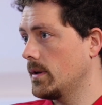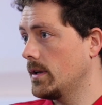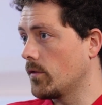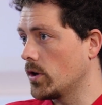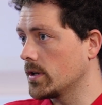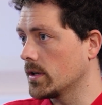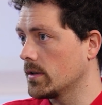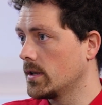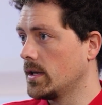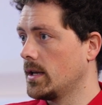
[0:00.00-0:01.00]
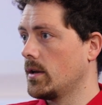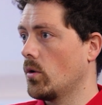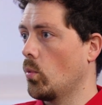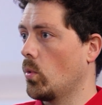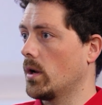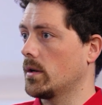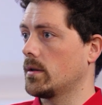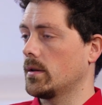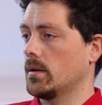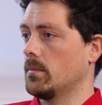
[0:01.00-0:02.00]
inverter,
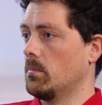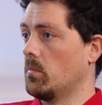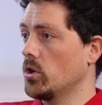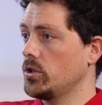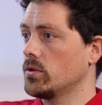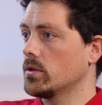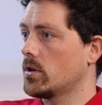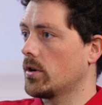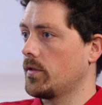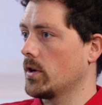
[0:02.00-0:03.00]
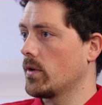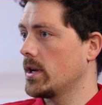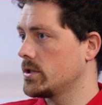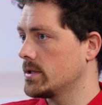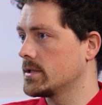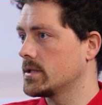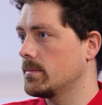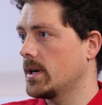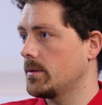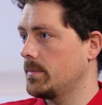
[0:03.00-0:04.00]
what module configurations
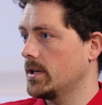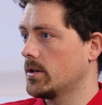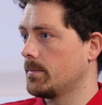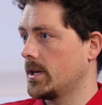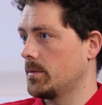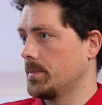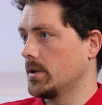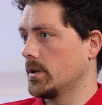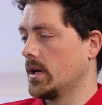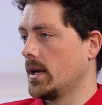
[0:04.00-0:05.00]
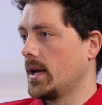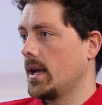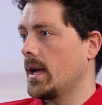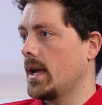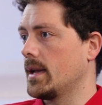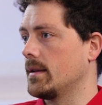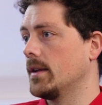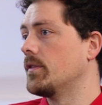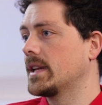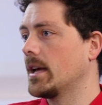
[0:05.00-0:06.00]
might be compatible, and
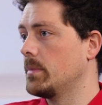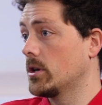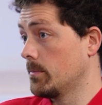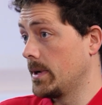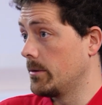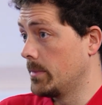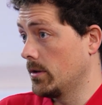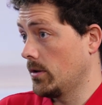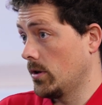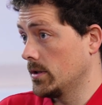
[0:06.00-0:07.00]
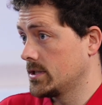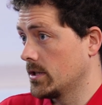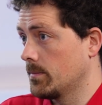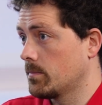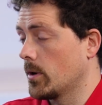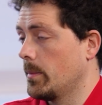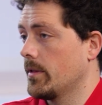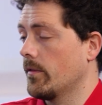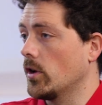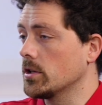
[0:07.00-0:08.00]
if it can be compatible at all. So probably
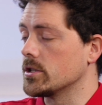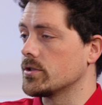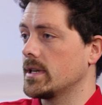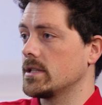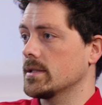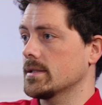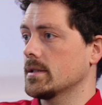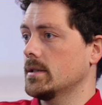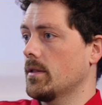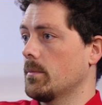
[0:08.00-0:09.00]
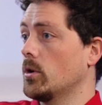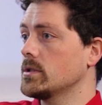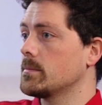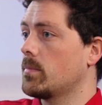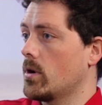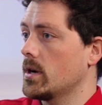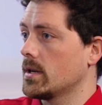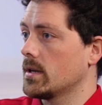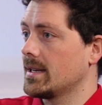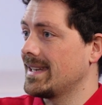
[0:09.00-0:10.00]
the voltage range is the most
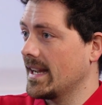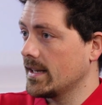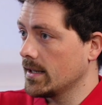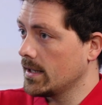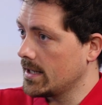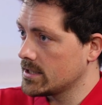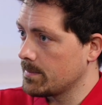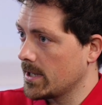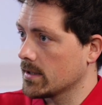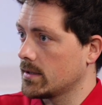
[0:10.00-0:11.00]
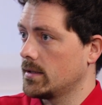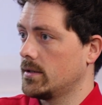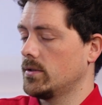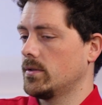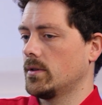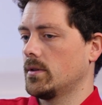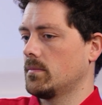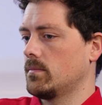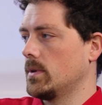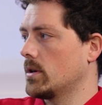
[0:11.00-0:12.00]
important technical aspect to
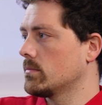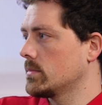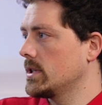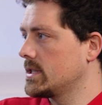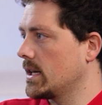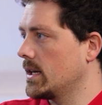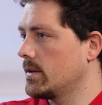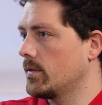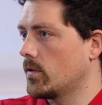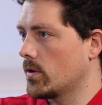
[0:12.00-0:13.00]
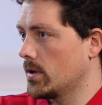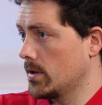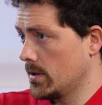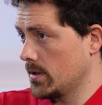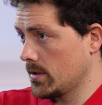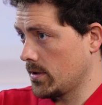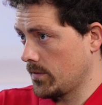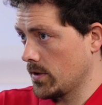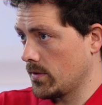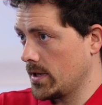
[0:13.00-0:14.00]
decide for a
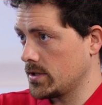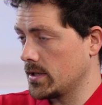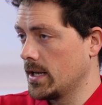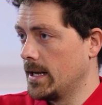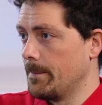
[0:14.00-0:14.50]
configuration.